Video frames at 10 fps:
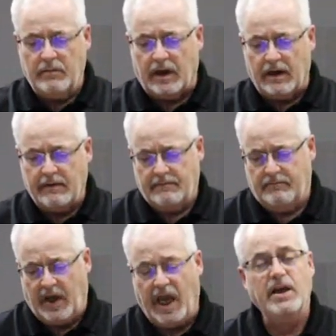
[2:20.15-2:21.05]

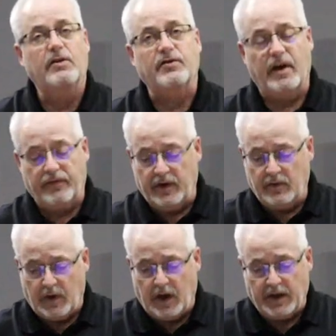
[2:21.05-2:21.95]
But pain and
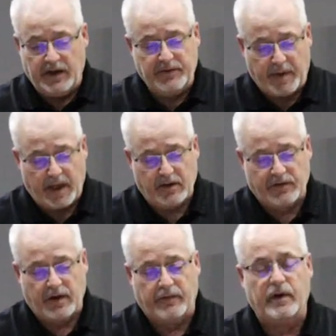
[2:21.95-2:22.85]
suffering, well, is pain and
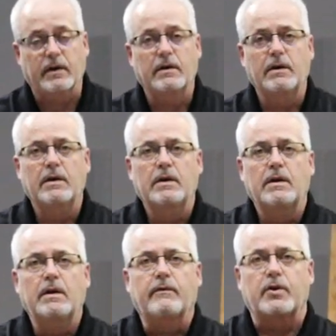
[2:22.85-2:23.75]
suffering.
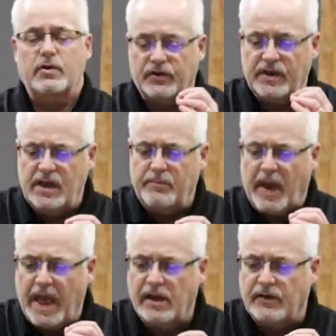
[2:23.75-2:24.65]
For you see,
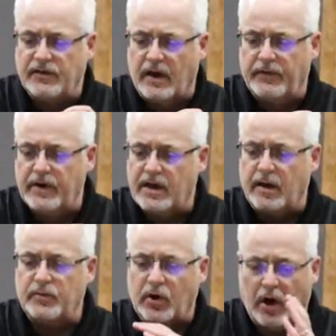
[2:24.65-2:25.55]
pain and suffering
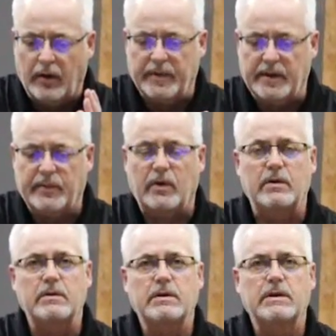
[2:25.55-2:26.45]
come to all
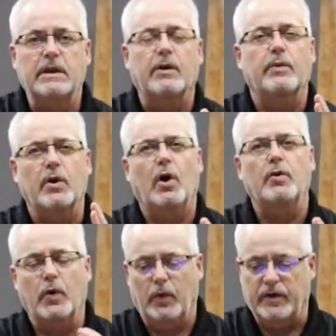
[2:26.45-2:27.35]
people. And we
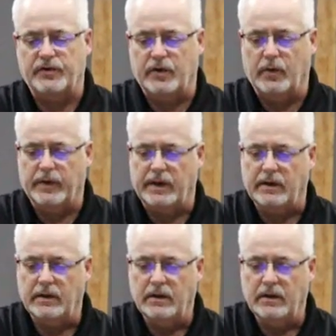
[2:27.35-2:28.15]
all know this, don't we?